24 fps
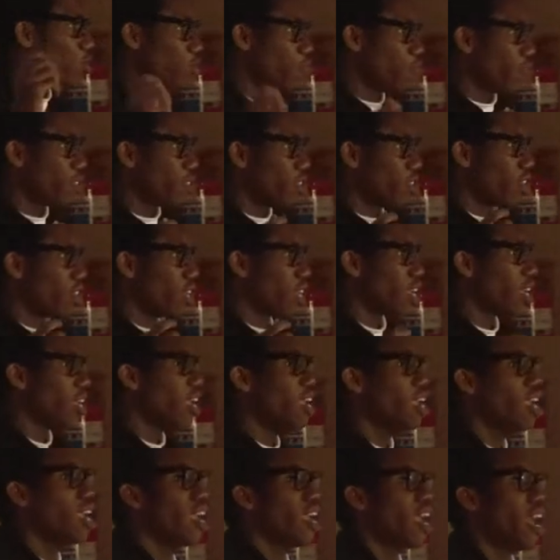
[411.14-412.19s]
supersonic.
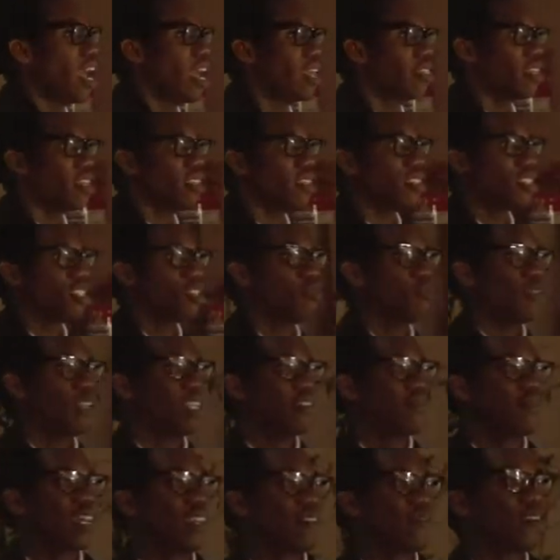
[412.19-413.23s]
And there's this
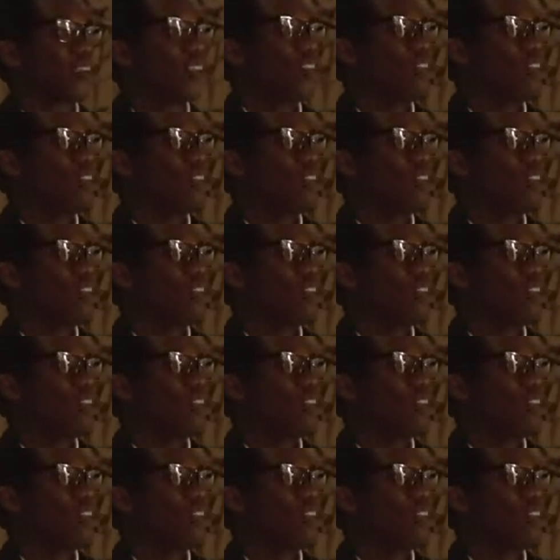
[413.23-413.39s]
belief that if a